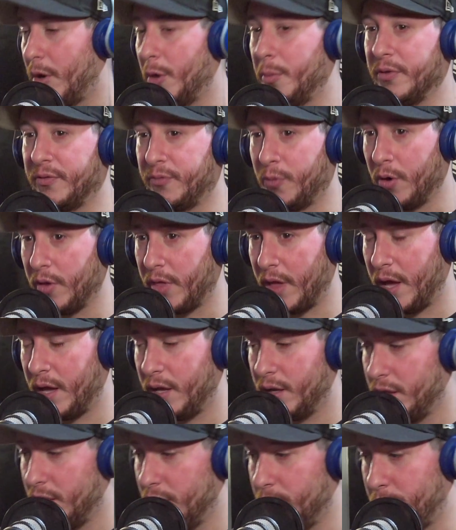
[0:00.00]
Well, before
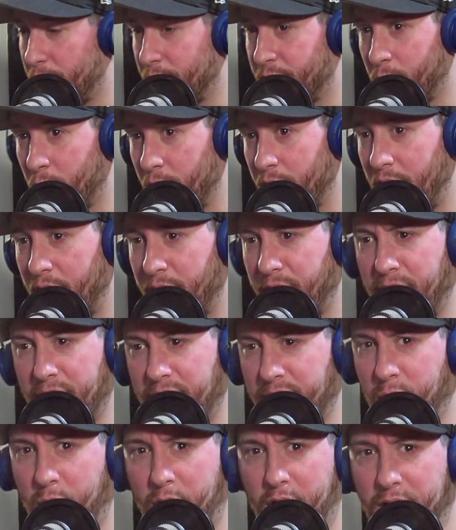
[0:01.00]
that, they
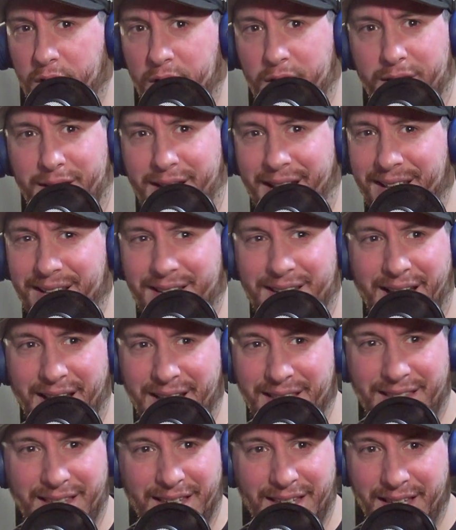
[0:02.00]
had won like
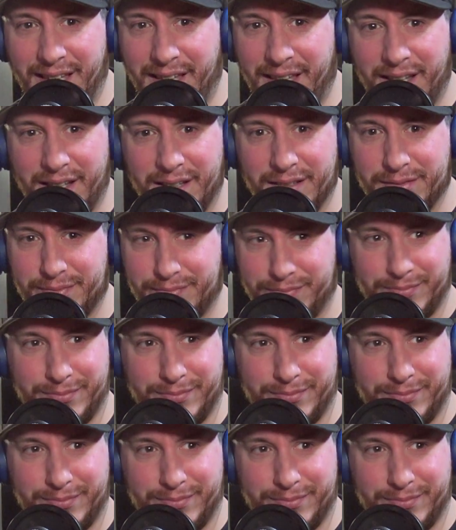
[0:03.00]
19